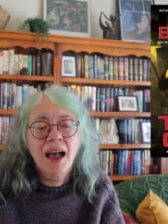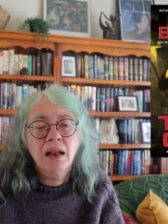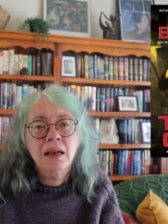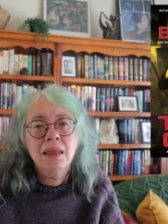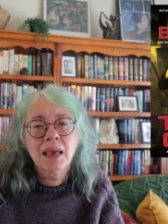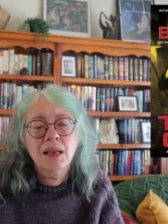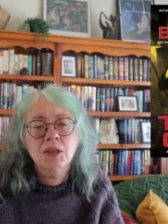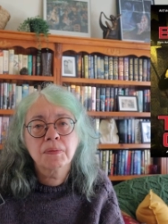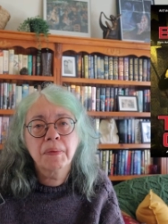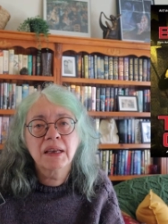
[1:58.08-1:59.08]
And I think
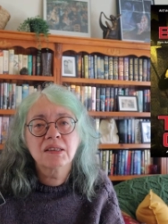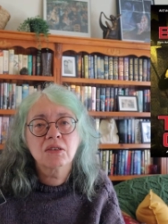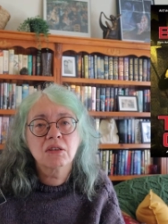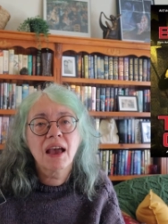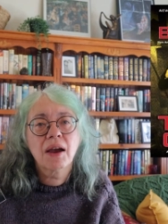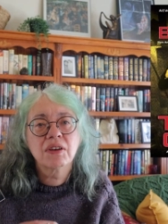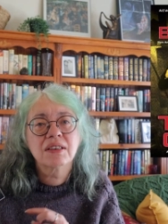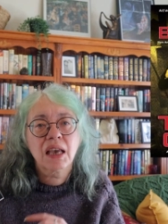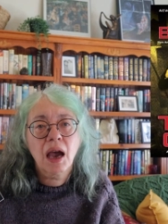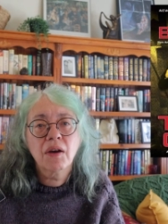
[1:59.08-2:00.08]
it speaks to
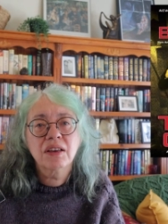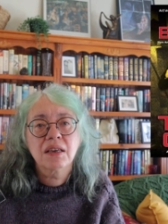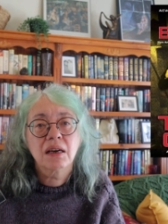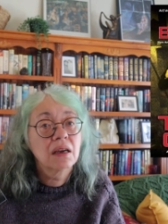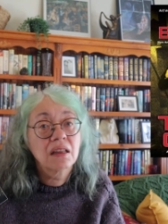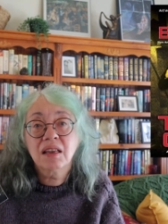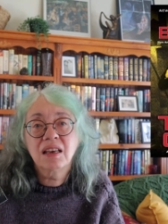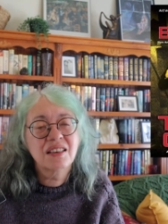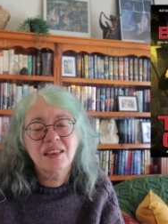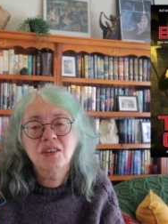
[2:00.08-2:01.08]
Harry's character that
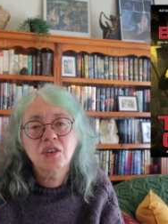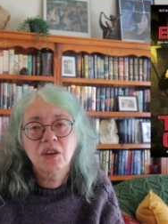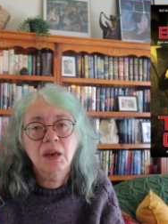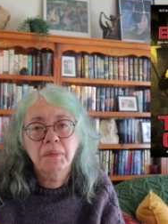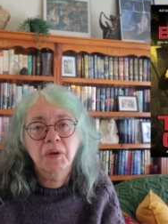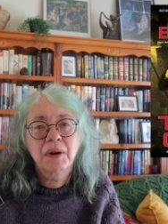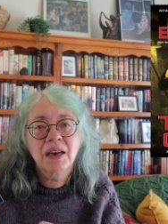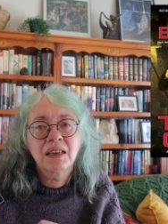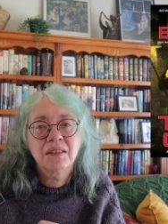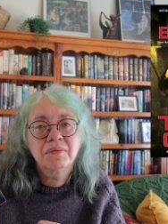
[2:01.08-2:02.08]
he didn't turn him
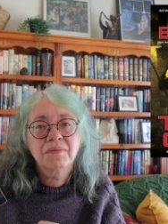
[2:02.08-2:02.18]
away.